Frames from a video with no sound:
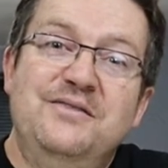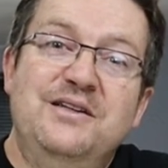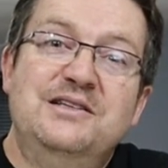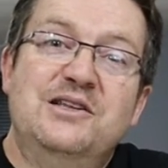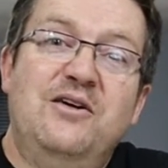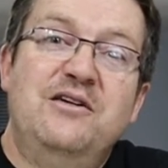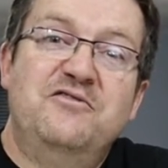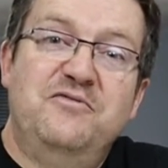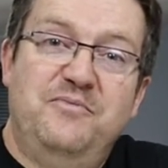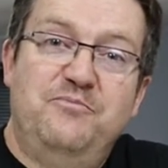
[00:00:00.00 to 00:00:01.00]
these
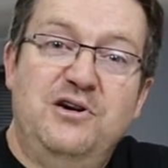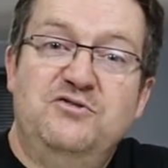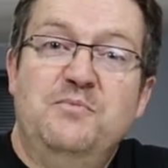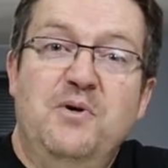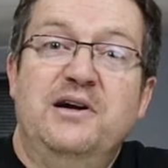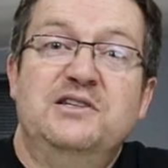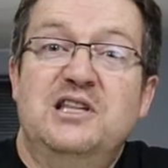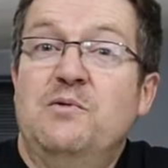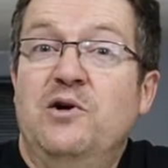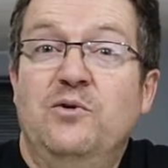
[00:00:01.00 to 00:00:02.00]
live predatory mites,
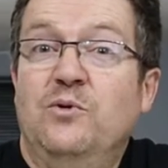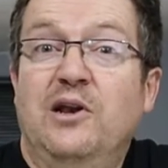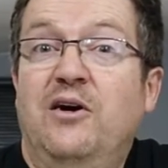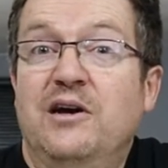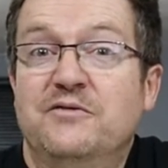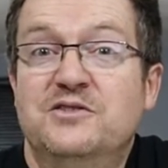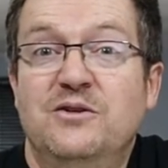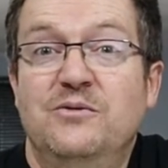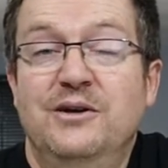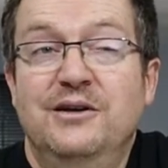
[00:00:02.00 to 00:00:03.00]
they weren't all alive.
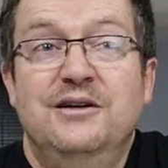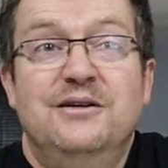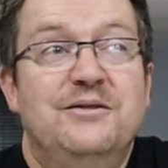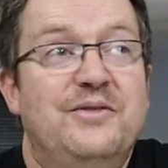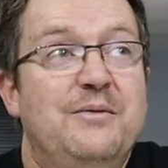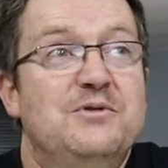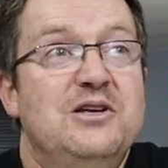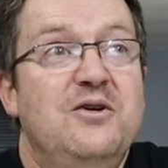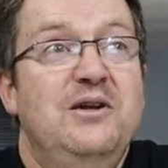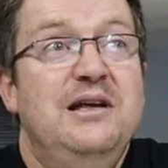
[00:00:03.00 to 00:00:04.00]
So that was
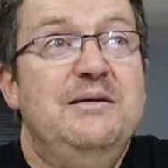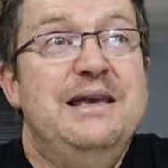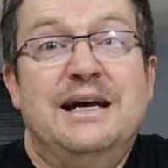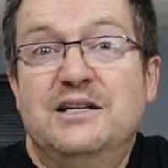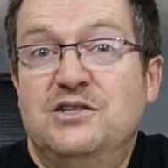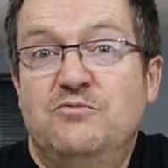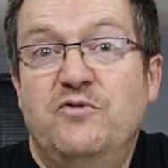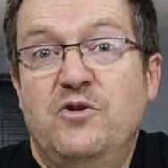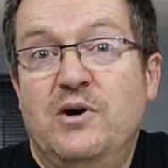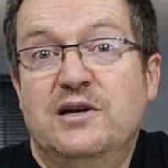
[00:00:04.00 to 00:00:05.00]
the only negative
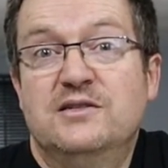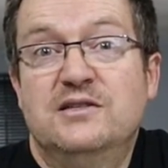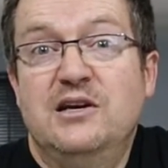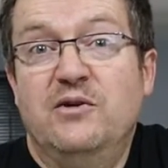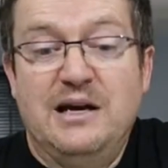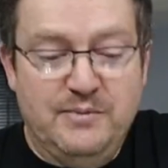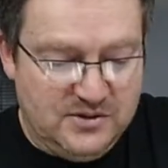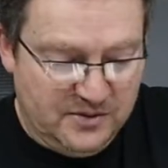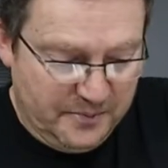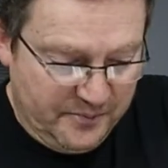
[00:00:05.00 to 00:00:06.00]
review I could see on
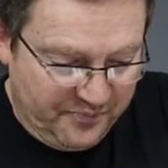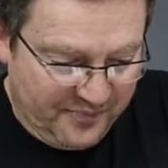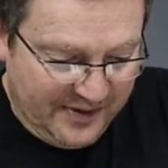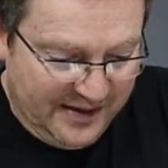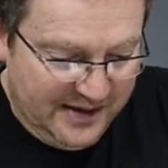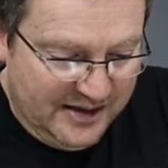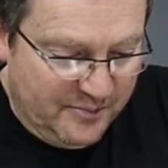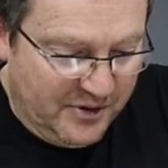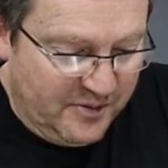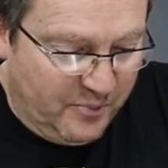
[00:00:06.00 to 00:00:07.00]
Amazon.
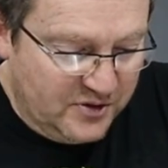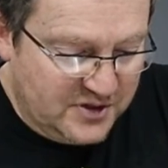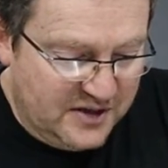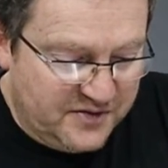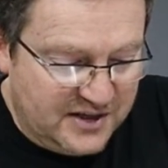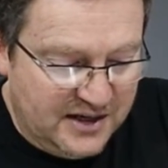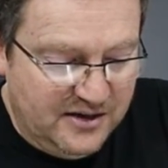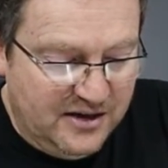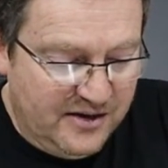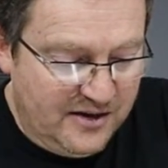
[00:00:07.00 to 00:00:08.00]
But the positives
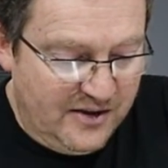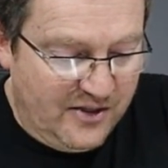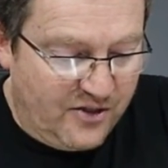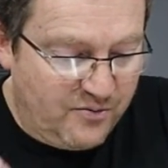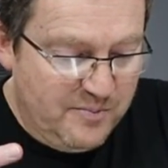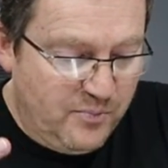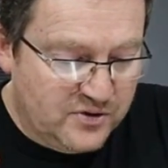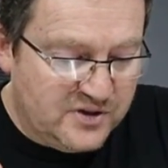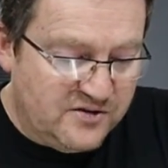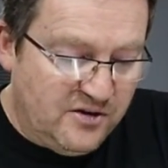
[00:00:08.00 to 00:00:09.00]
said, the 3
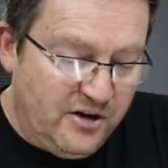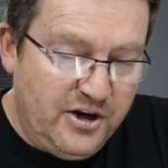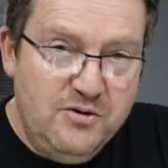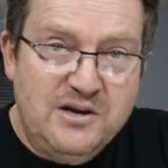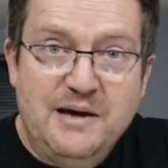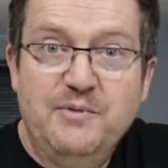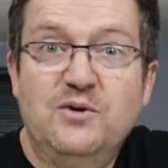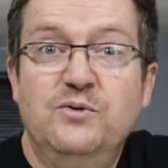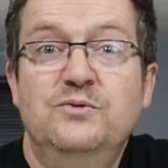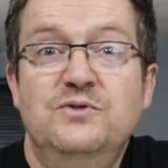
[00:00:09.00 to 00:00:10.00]
positives are no
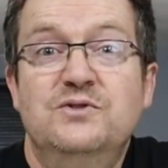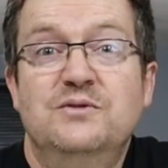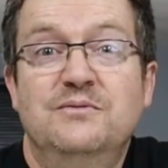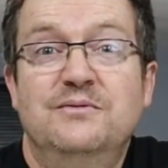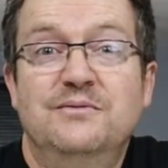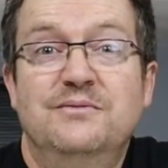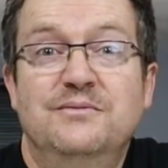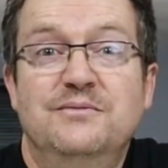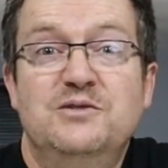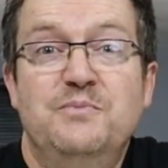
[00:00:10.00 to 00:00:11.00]
chemicals,
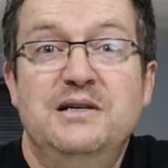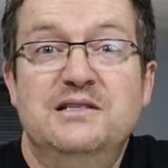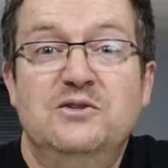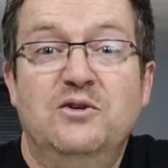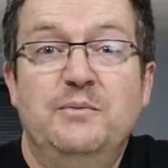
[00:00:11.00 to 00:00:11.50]
which means it's not